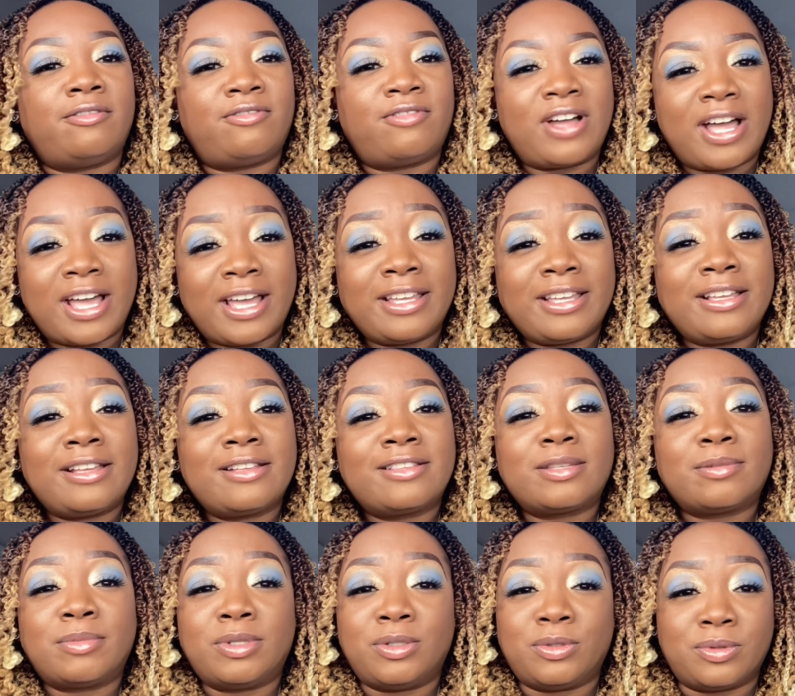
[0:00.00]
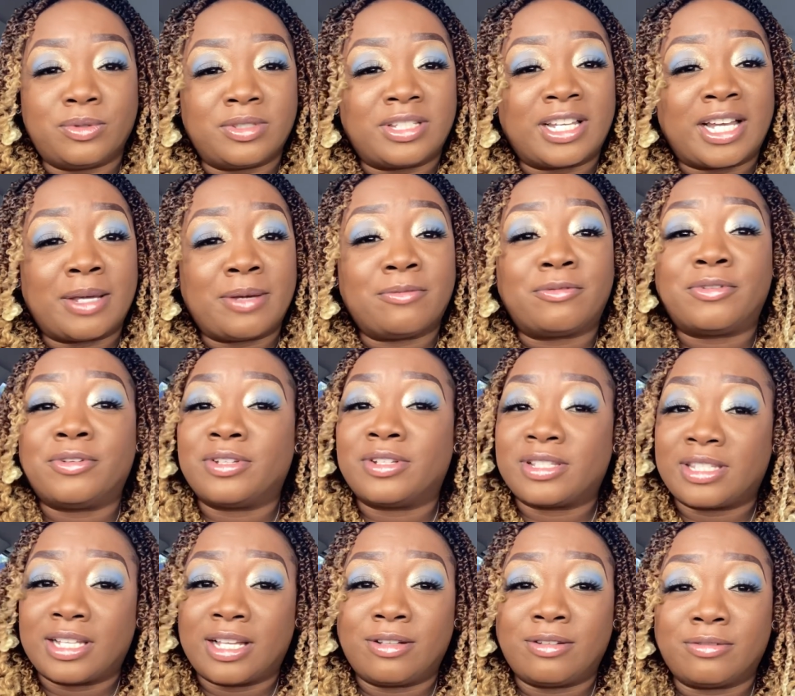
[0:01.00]
Find some alone time for
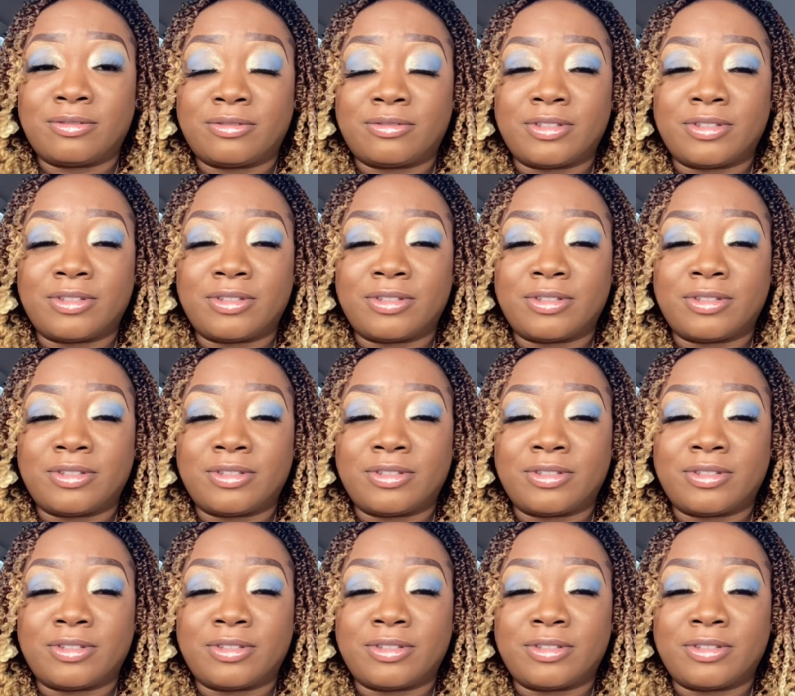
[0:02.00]
yourself.